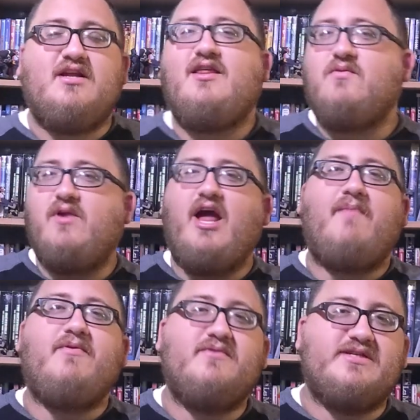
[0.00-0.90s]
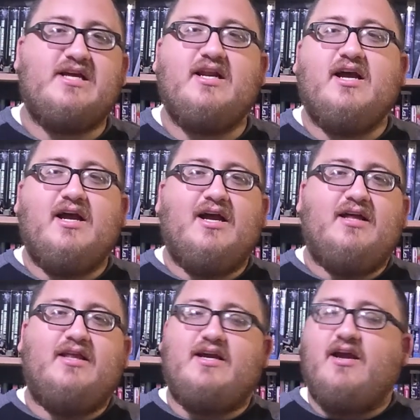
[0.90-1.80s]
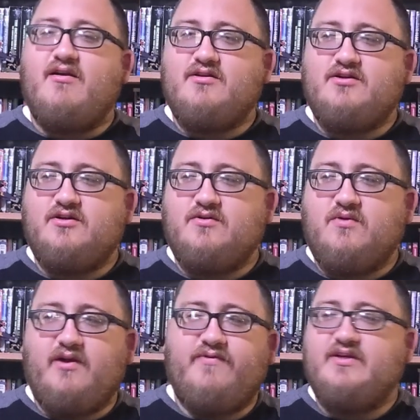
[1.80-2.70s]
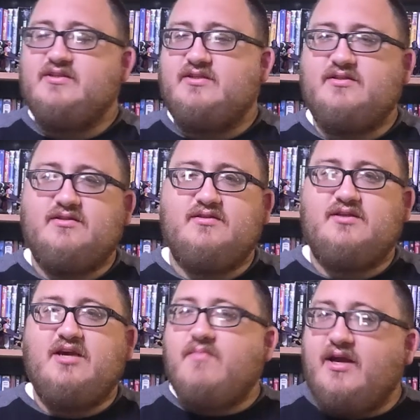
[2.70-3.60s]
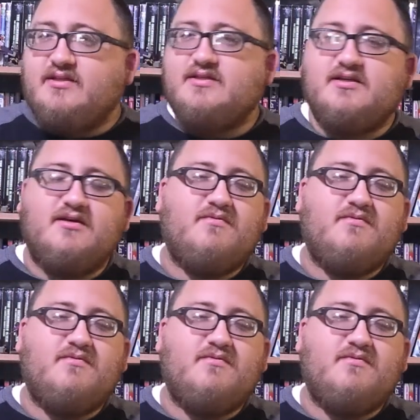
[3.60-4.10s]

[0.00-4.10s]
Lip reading: I think what happened was that the character, one of his teammates,